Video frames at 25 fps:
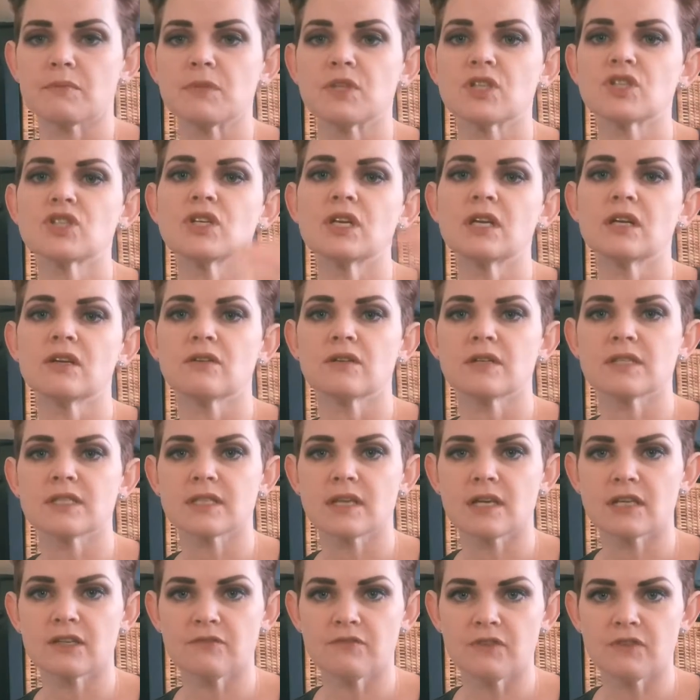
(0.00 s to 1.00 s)
machine or
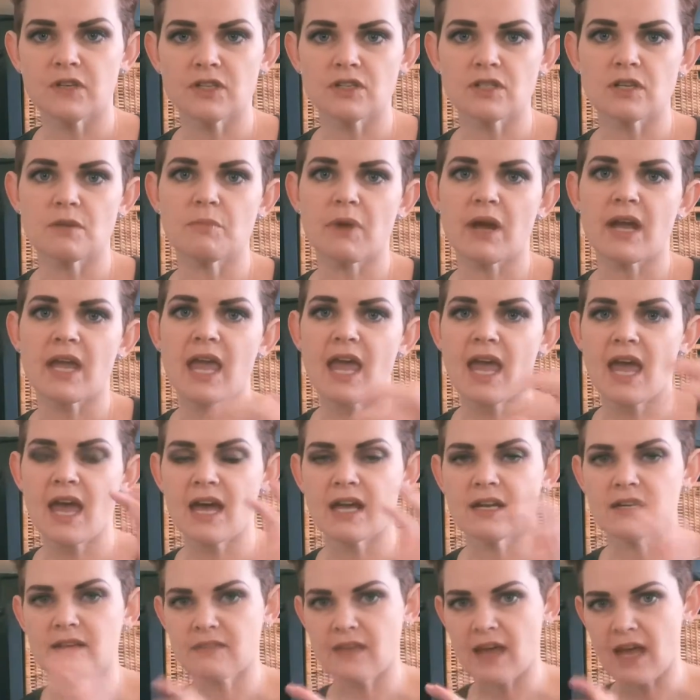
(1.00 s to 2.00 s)
decide to finish it by
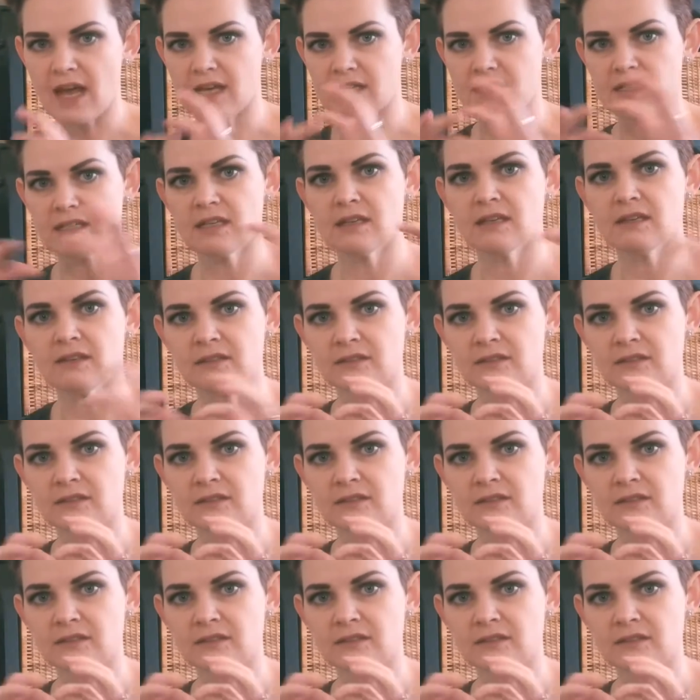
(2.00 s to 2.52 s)
hand, that